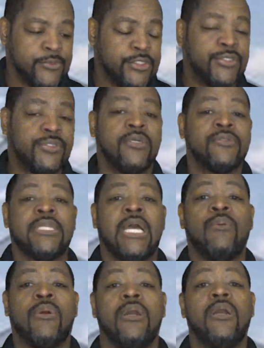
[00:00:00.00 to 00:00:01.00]
it starts at
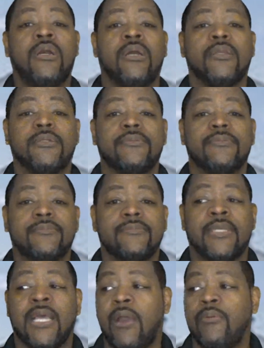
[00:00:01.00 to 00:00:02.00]
our heart,
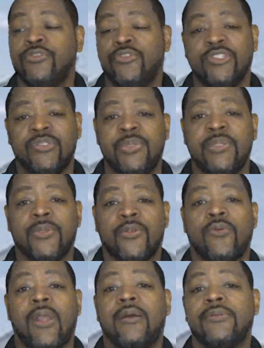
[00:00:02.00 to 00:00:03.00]
how we treat the people
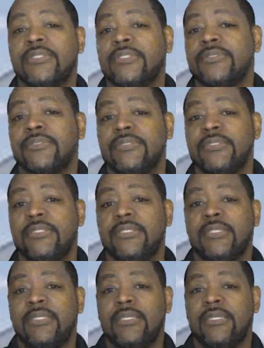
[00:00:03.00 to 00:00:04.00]
around us.
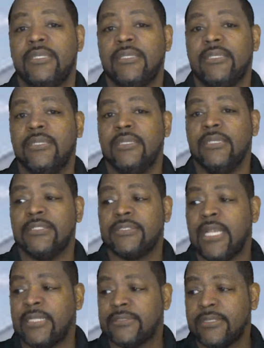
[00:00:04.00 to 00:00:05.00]
It's
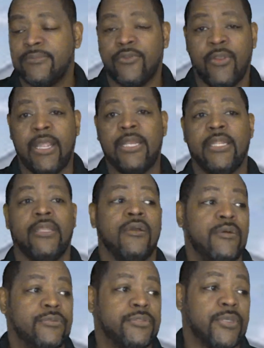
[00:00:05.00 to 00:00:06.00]
not some
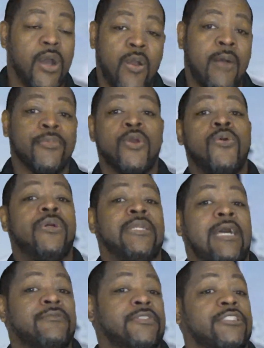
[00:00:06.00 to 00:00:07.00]
grandiose, oh, I'm going
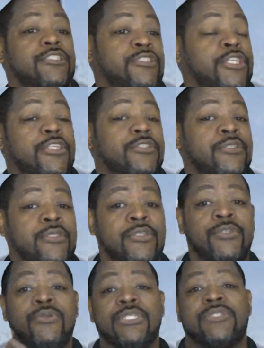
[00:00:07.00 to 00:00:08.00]
out to, to
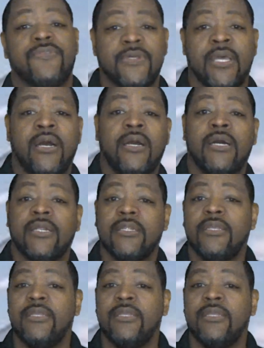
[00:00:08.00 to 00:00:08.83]
do this for God.